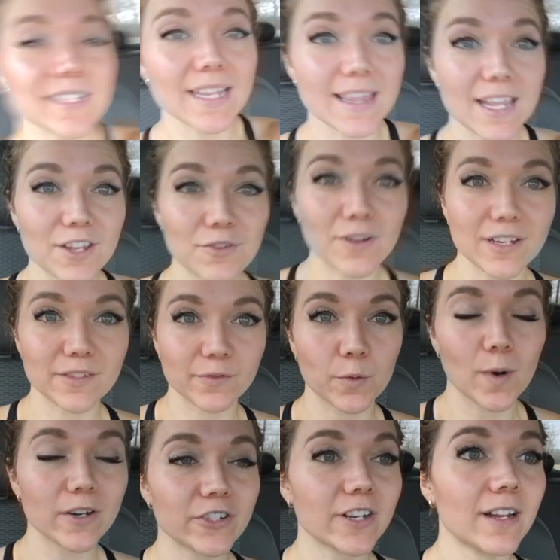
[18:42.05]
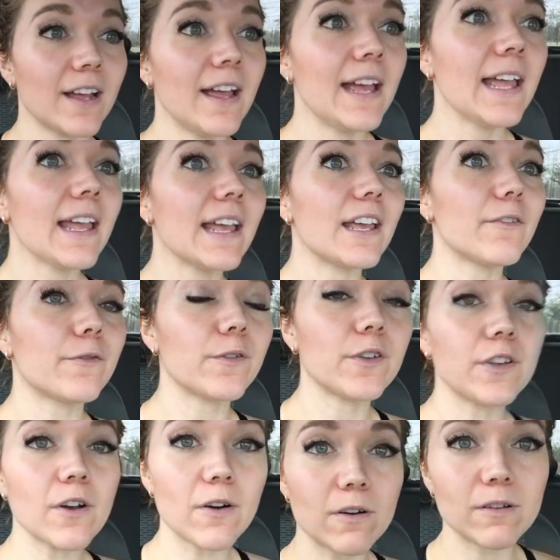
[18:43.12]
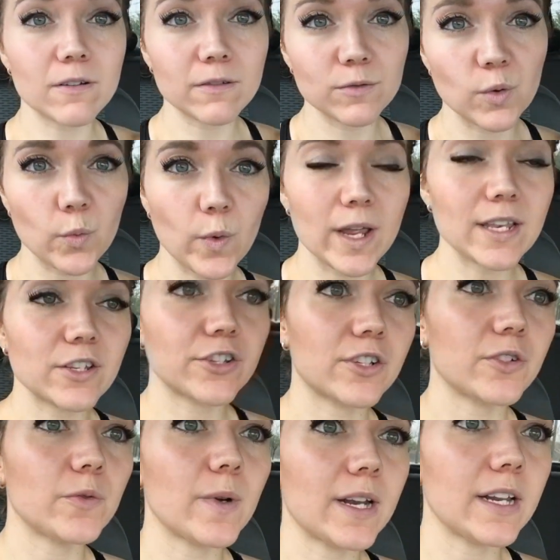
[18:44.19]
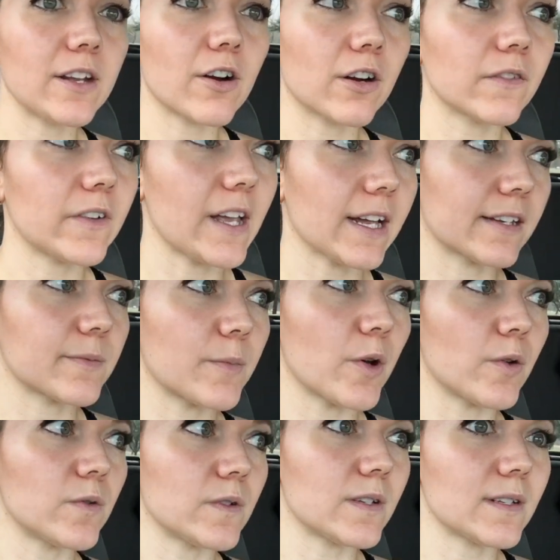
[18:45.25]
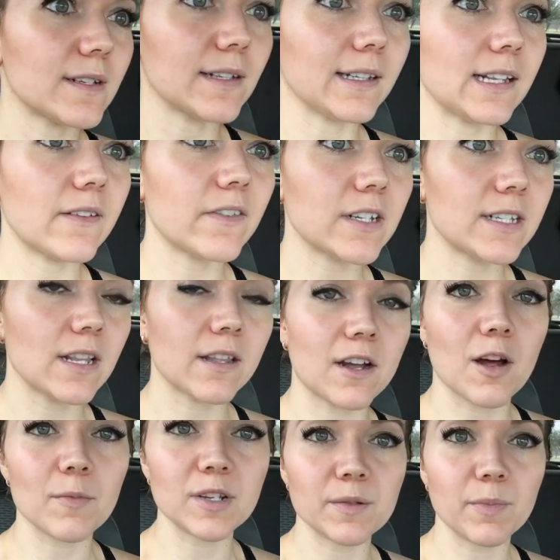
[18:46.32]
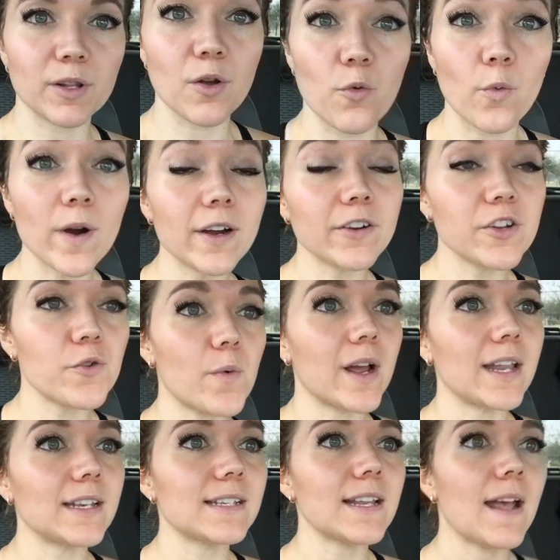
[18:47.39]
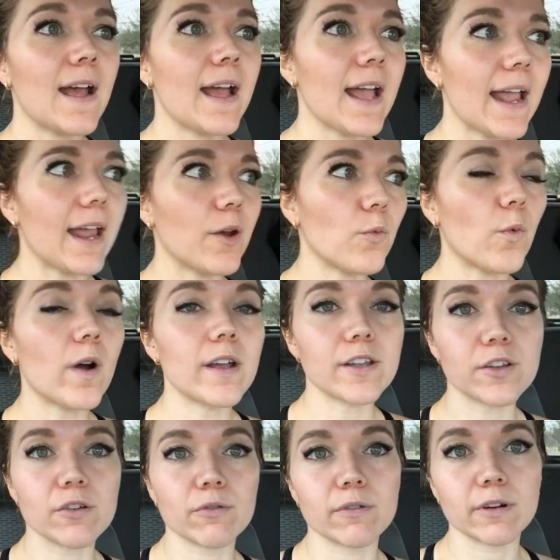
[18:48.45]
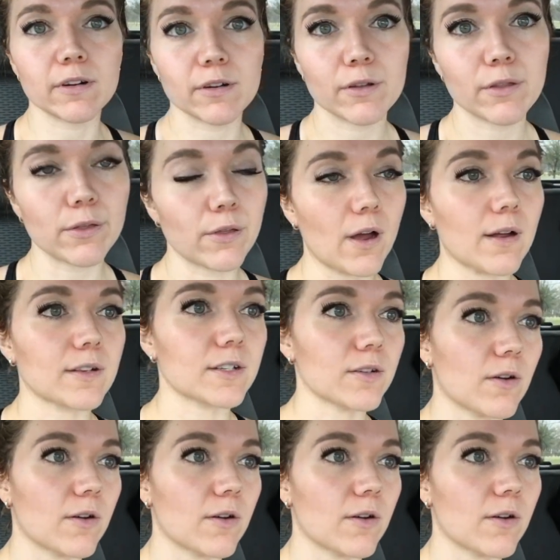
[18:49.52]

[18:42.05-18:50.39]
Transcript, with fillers: say thank you guys for watching. If y'all went to any RV expos, leave us in the comments below where you went and what your thoughts